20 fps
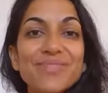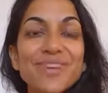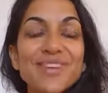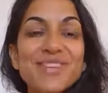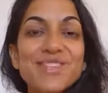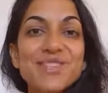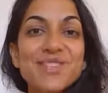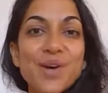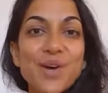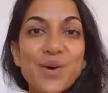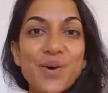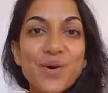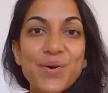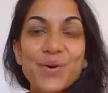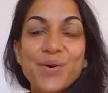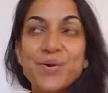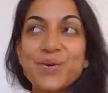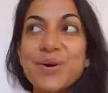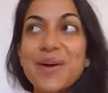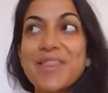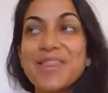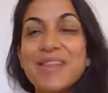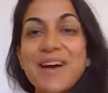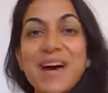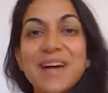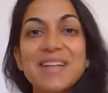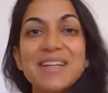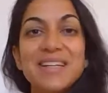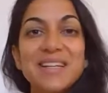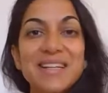So
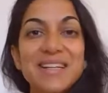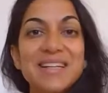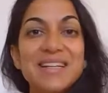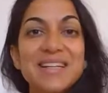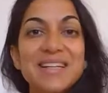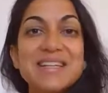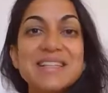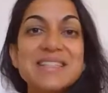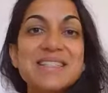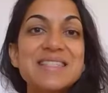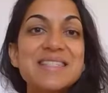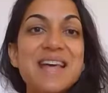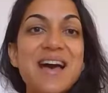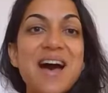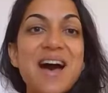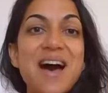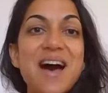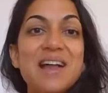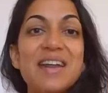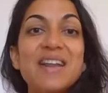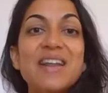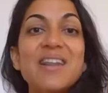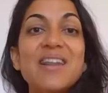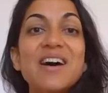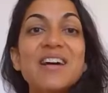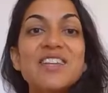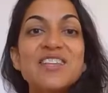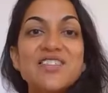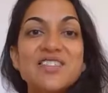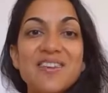that is a
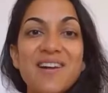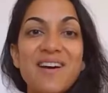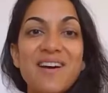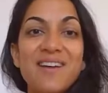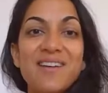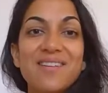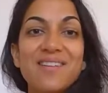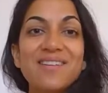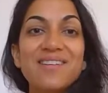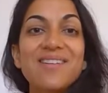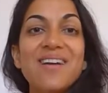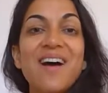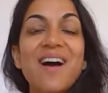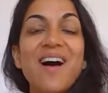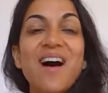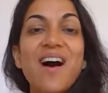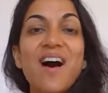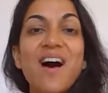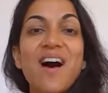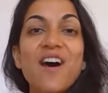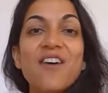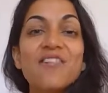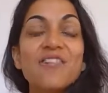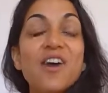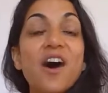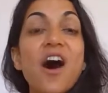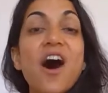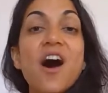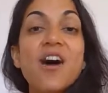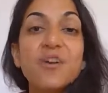nutshell
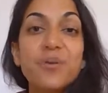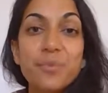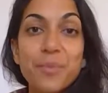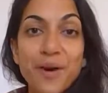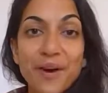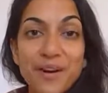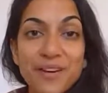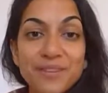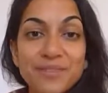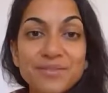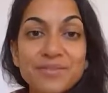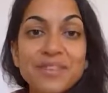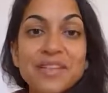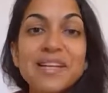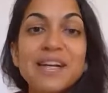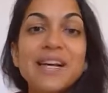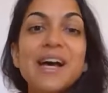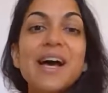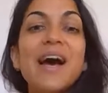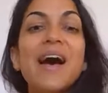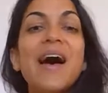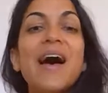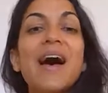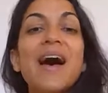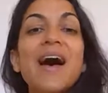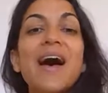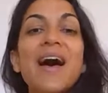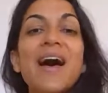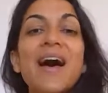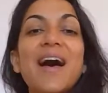of karma
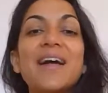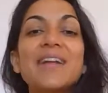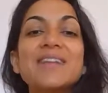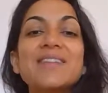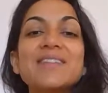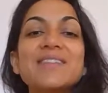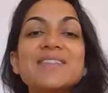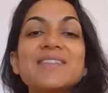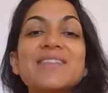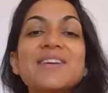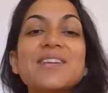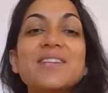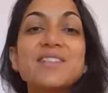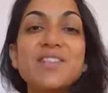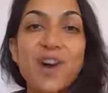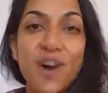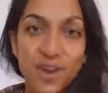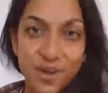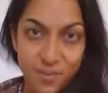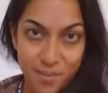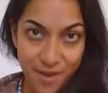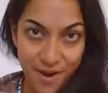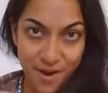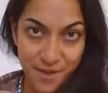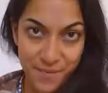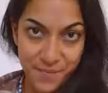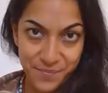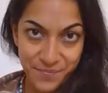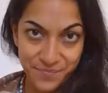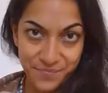and
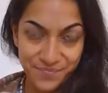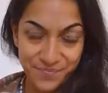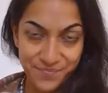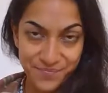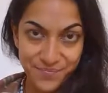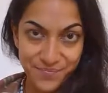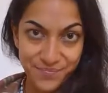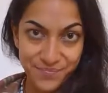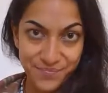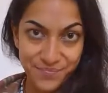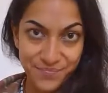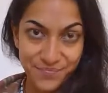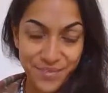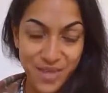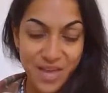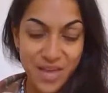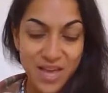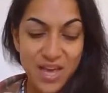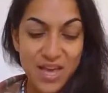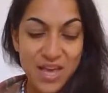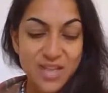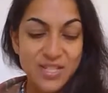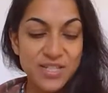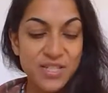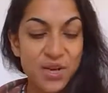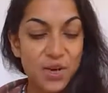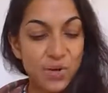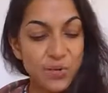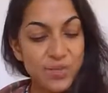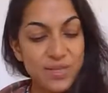dharma.
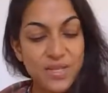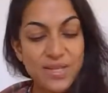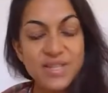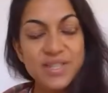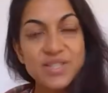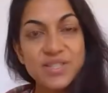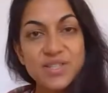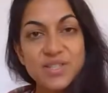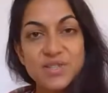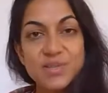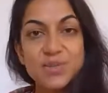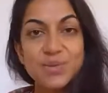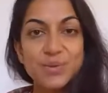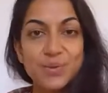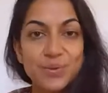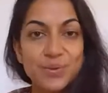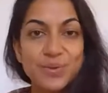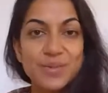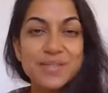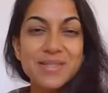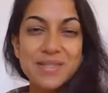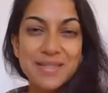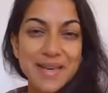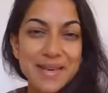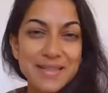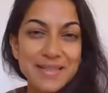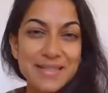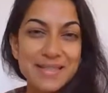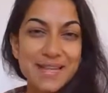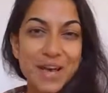So these two
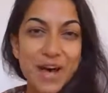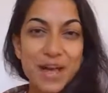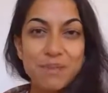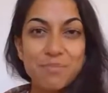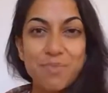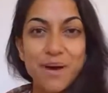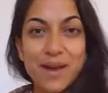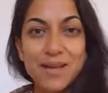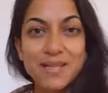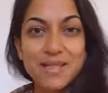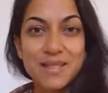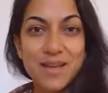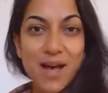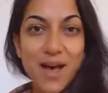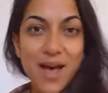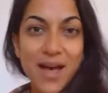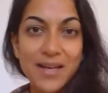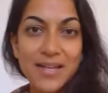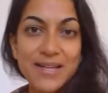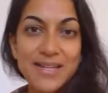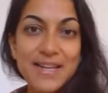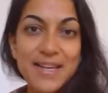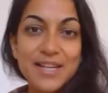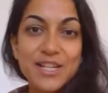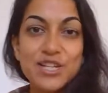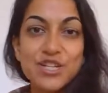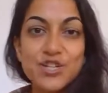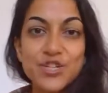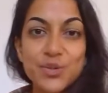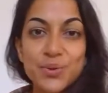sit side by side, and in
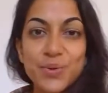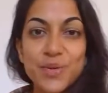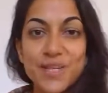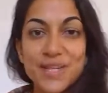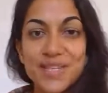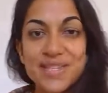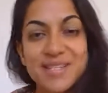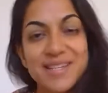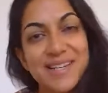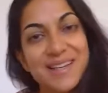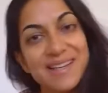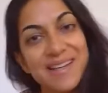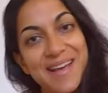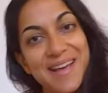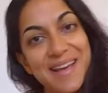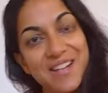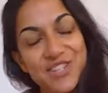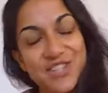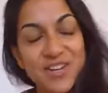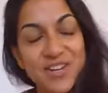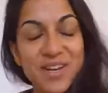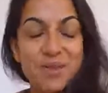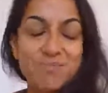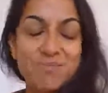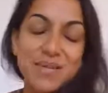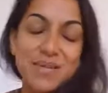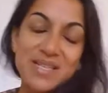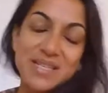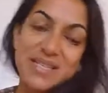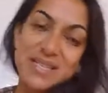a dualistic nature
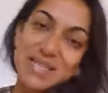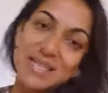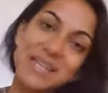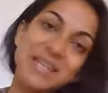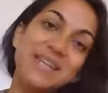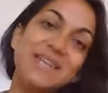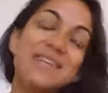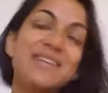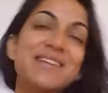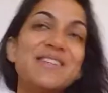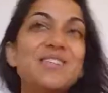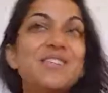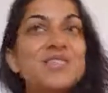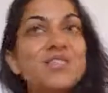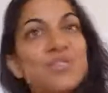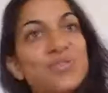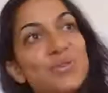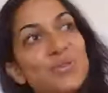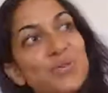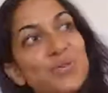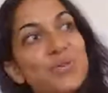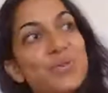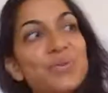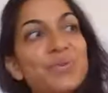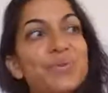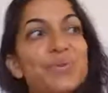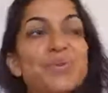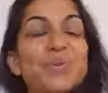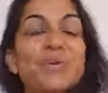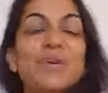can be seen as
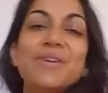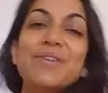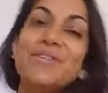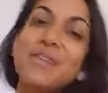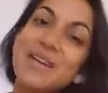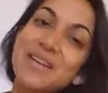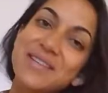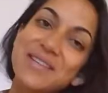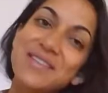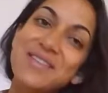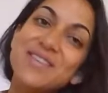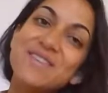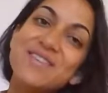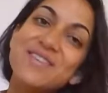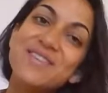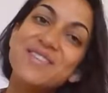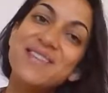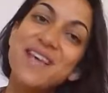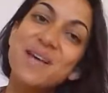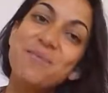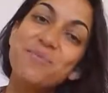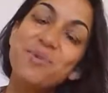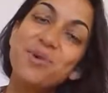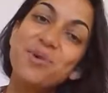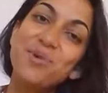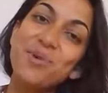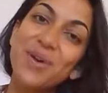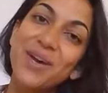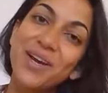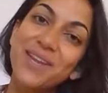two faces of the same
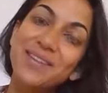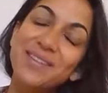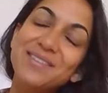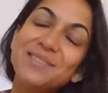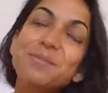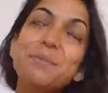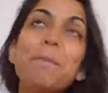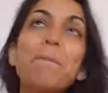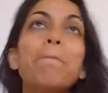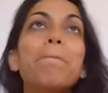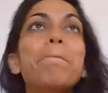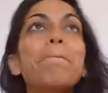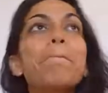coin.